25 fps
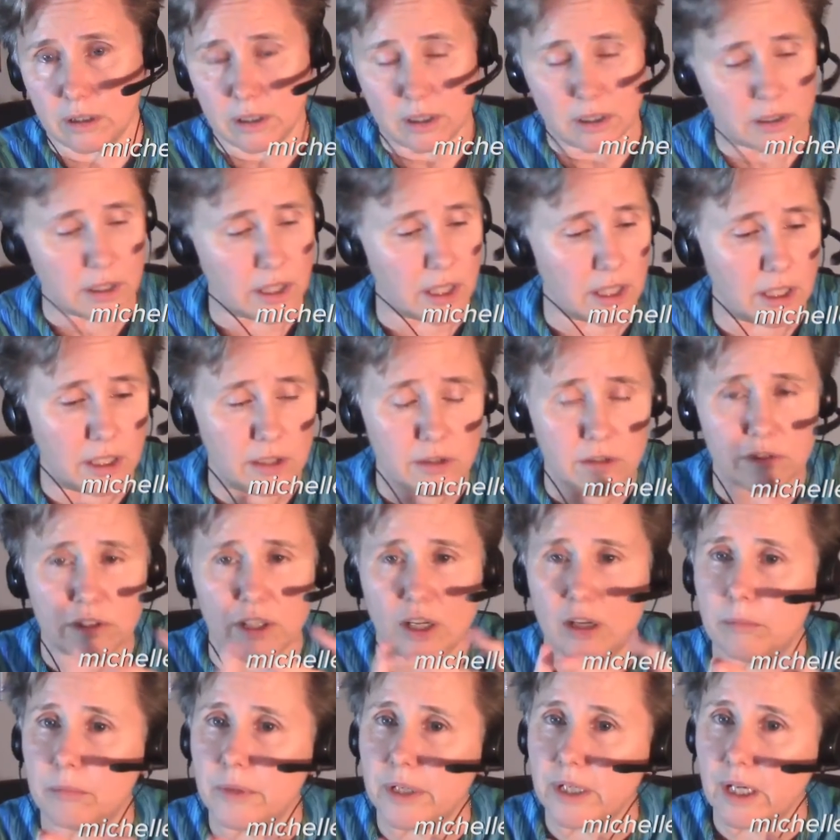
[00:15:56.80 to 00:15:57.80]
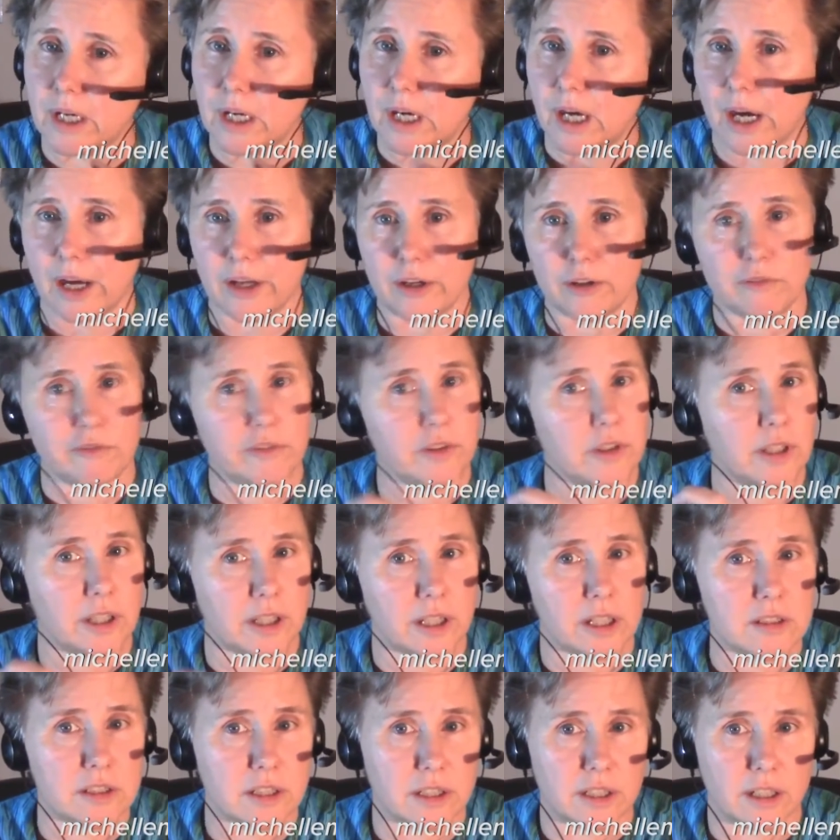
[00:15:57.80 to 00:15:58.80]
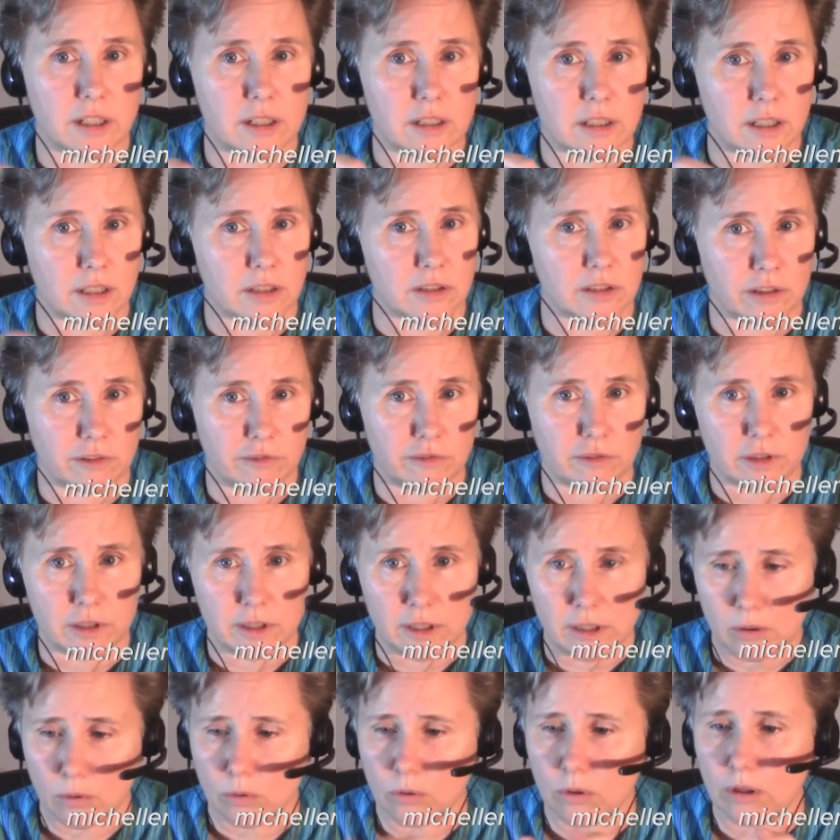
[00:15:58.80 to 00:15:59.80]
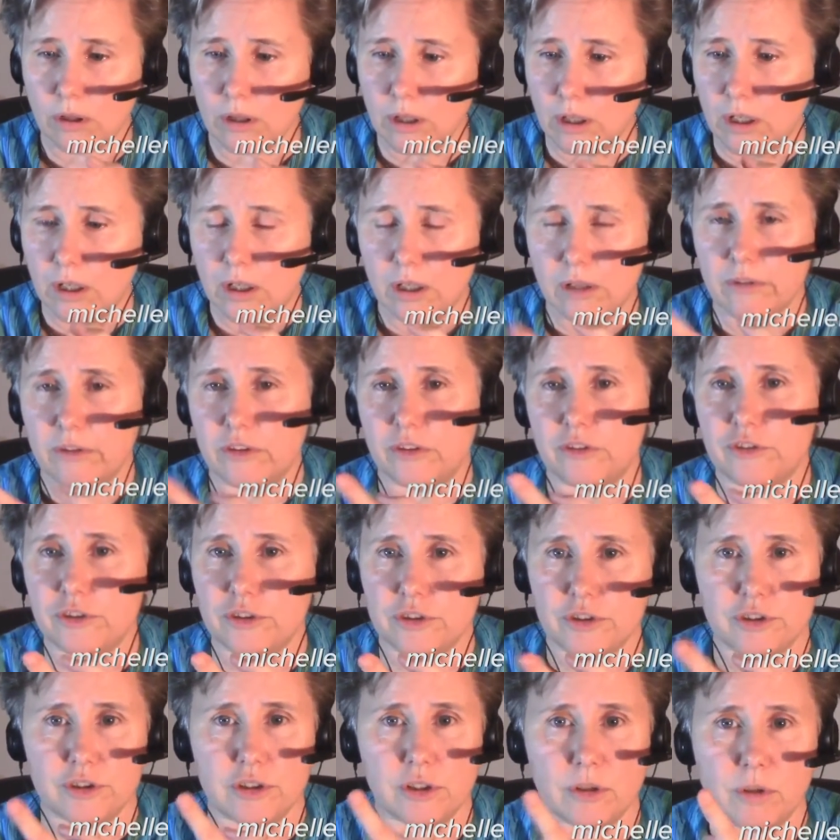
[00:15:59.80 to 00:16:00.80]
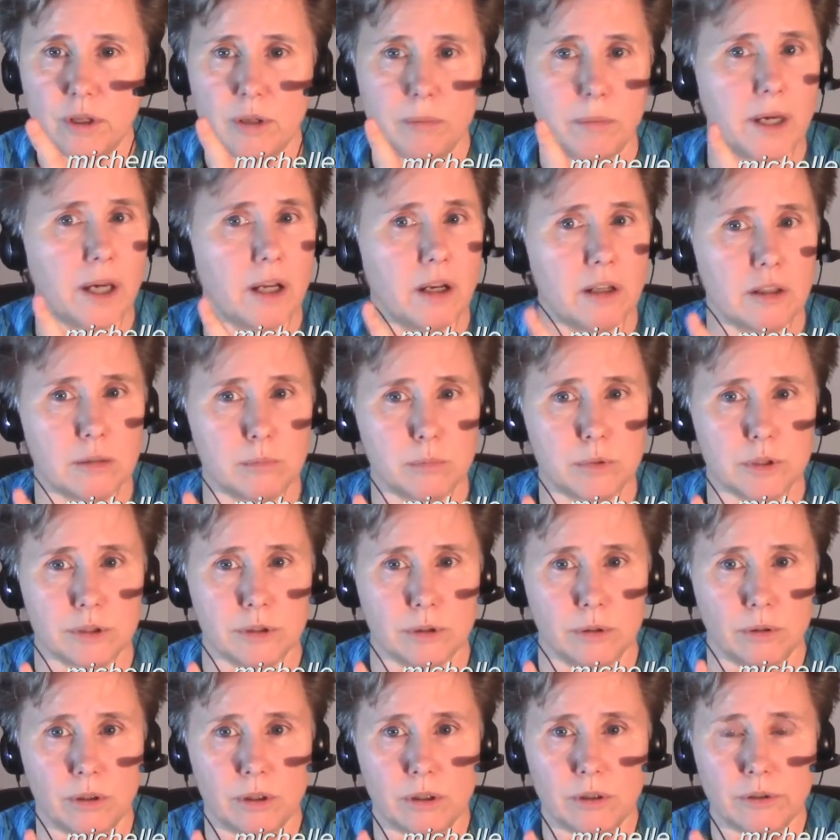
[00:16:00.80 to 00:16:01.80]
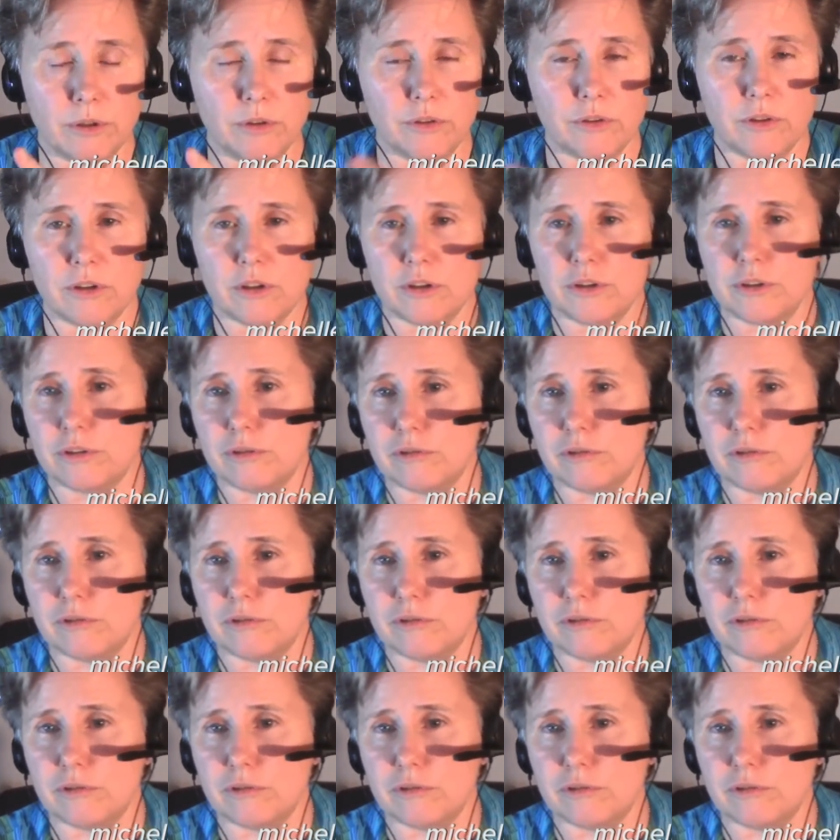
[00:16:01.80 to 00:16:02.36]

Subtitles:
They either tell me, I don't feel like I did anything differently, or this just showed up out of the blue. Those are the 2